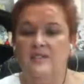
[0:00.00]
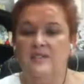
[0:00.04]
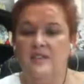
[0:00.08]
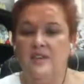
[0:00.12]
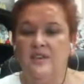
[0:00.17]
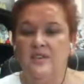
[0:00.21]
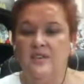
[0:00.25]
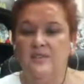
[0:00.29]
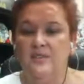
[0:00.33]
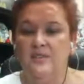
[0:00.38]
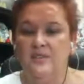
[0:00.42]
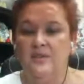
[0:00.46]

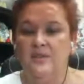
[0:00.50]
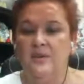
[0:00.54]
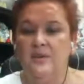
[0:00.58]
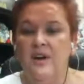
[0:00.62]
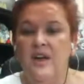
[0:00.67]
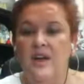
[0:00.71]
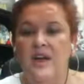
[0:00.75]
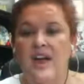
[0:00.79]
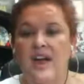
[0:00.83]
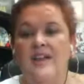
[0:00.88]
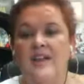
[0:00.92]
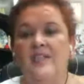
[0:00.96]
get through,
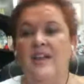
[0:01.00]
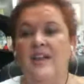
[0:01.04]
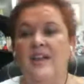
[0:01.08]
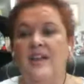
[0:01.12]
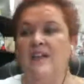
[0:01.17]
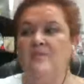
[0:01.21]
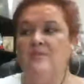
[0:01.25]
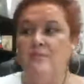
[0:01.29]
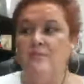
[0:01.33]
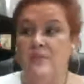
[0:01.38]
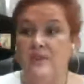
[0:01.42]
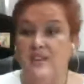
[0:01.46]
and then
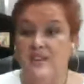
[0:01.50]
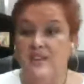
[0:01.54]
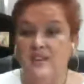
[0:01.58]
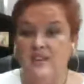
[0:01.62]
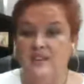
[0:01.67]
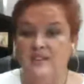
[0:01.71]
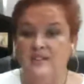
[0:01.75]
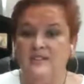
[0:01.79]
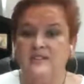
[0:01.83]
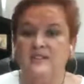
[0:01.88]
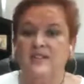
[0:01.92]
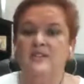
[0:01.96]
have
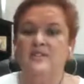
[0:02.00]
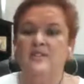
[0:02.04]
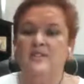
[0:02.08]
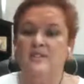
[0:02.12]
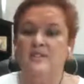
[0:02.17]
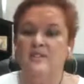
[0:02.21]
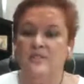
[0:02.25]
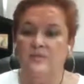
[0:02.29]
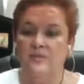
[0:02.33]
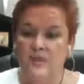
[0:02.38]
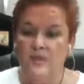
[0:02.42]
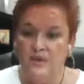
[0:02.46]
meetings, and then
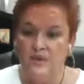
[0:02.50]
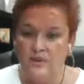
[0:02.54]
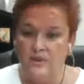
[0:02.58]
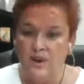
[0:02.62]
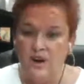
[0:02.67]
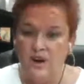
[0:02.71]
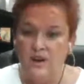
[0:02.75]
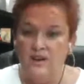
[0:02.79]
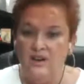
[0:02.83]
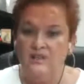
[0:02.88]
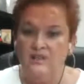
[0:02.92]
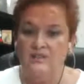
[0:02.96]
the phone
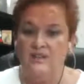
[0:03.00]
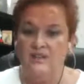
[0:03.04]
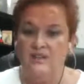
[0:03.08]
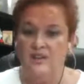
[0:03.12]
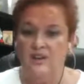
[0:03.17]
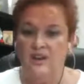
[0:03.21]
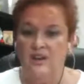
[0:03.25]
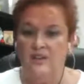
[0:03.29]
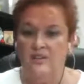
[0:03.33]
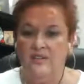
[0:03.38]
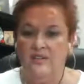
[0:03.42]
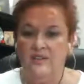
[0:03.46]
calls, and
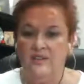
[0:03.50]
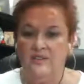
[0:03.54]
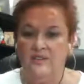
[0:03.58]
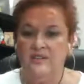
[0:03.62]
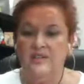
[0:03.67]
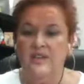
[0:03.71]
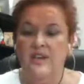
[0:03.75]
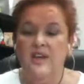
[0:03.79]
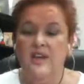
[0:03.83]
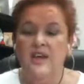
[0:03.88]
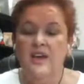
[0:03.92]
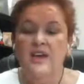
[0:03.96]
all
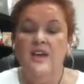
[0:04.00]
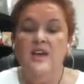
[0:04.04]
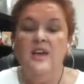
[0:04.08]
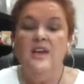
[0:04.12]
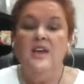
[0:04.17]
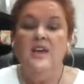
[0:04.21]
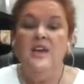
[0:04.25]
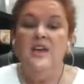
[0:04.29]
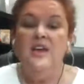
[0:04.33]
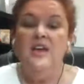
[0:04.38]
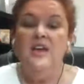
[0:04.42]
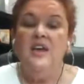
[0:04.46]
this.
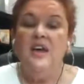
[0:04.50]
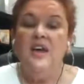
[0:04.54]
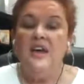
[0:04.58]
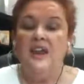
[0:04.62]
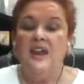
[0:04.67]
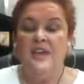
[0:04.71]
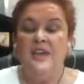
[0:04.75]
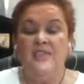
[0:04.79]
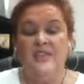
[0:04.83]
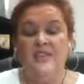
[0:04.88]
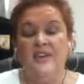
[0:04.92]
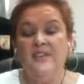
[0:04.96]
And
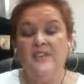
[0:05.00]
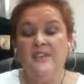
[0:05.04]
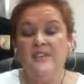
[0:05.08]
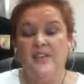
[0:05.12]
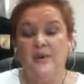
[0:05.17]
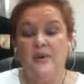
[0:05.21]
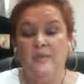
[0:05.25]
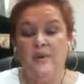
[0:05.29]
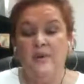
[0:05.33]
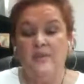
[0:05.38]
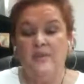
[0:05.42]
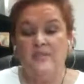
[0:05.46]
I think
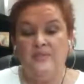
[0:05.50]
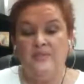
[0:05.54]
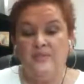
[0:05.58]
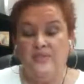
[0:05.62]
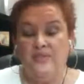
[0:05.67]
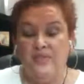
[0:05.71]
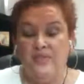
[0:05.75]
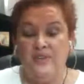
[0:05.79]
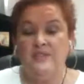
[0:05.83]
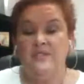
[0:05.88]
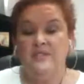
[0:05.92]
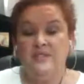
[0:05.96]
that what
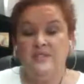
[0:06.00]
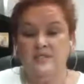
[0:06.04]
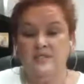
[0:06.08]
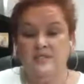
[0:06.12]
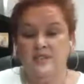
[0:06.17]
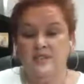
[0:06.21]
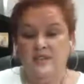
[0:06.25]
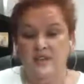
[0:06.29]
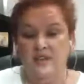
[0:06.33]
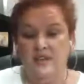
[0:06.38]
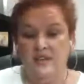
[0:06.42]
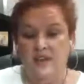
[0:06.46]
this, and